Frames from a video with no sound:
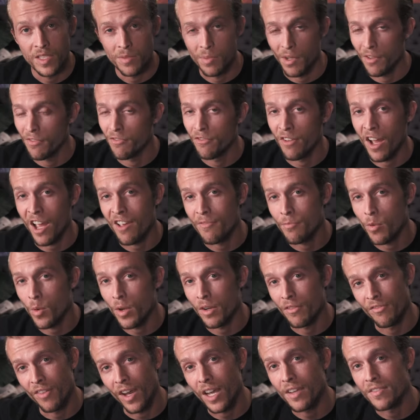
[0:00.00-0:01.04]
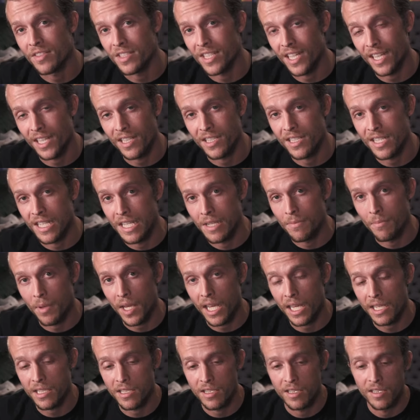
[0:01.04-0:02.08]
it's about 5.5 seconds to
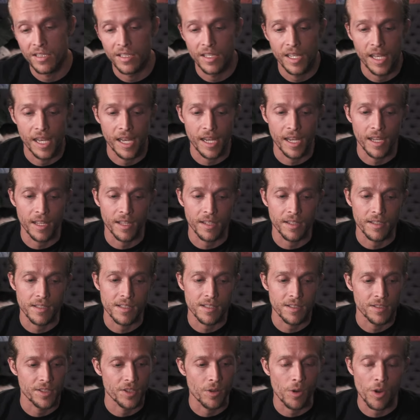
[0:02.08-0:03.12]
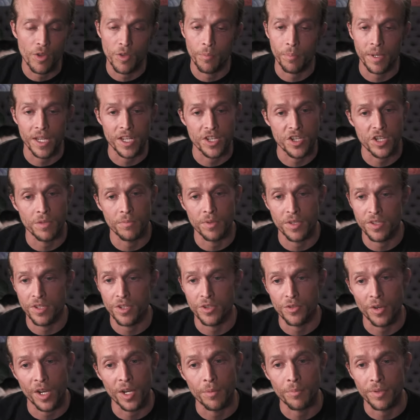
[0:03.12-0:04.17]
impact, and you know all the base jumpers
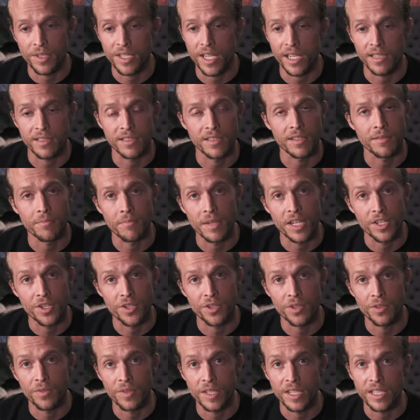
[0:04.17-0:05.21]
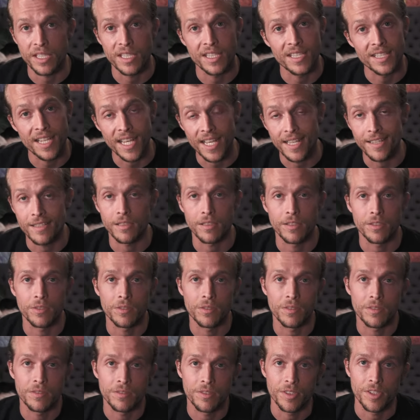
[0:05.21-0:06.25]
they're trying to protect it and make sure that it stays
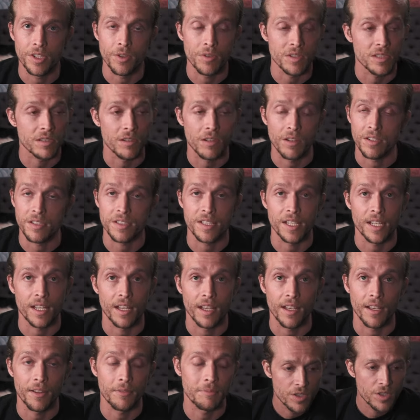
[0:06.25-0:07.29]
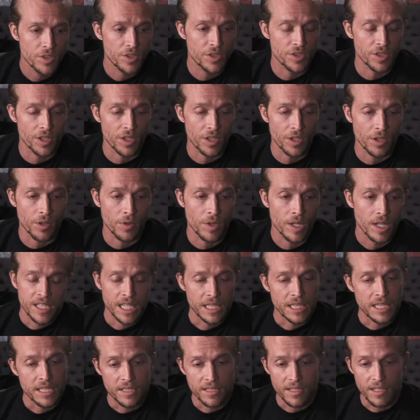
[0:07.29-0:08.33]
legal you know as long as they can so
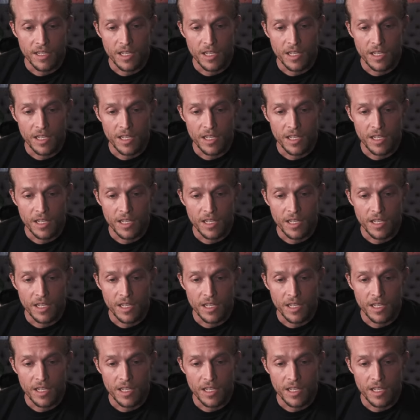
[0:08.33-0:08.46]
set this